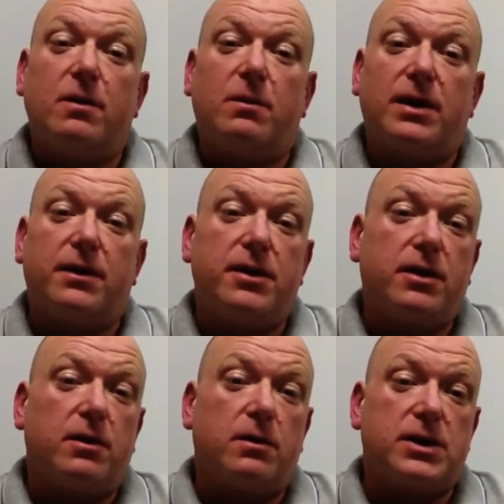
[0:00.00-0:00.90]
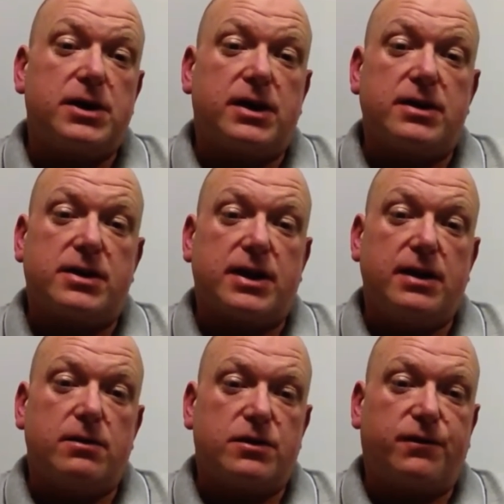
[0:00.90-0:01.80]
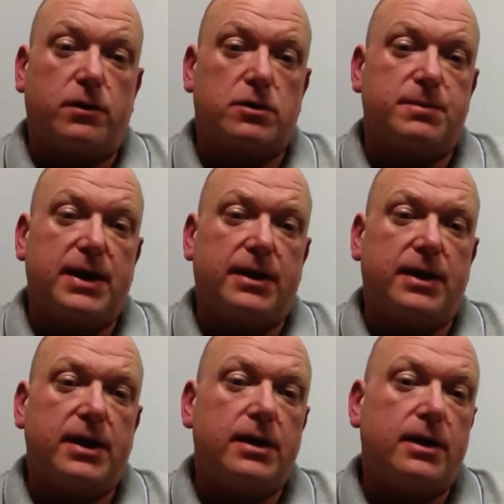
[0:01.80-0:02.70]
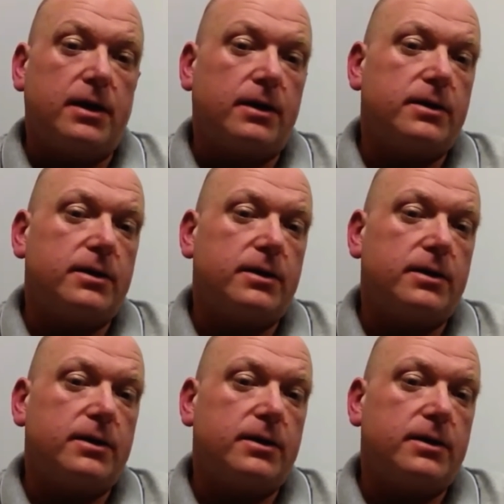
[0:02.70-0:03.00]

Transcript: Well, there you go. As you can see, those folks made the uh,